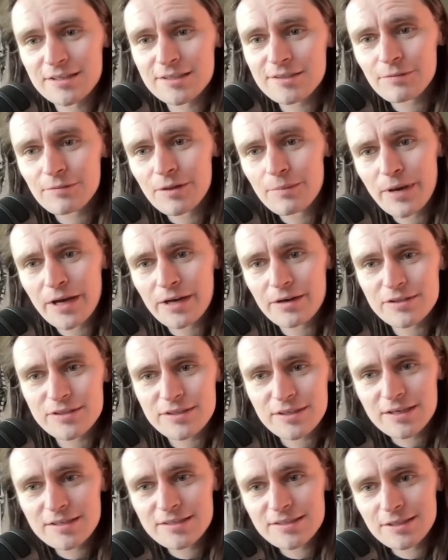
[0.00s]
us from the better
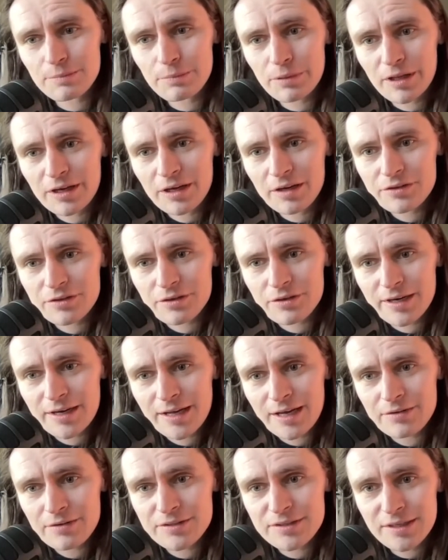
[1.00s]
sides in the playoffs right
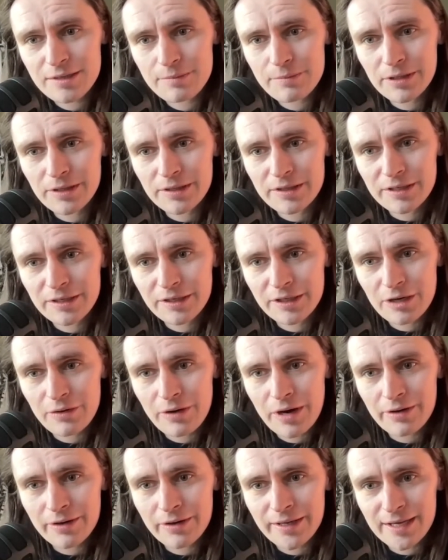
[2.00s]
now is the ability to
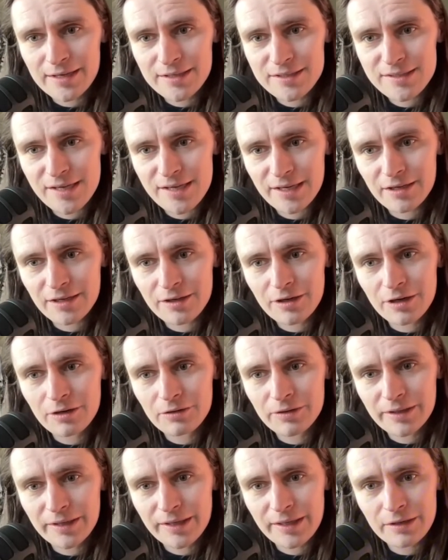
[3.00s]
go out and get a second
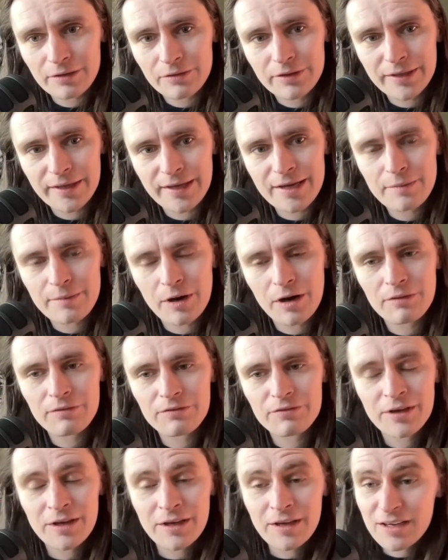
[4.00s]
goal and kill the game
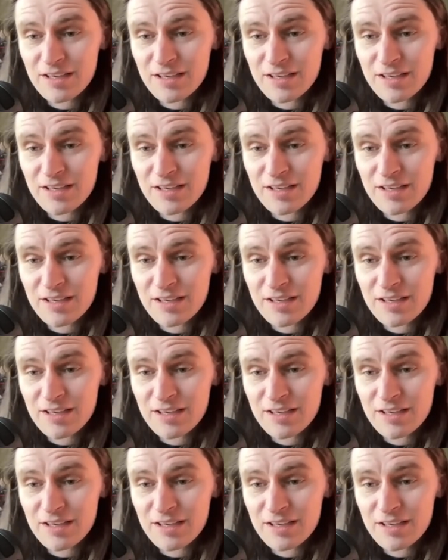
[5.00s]
off.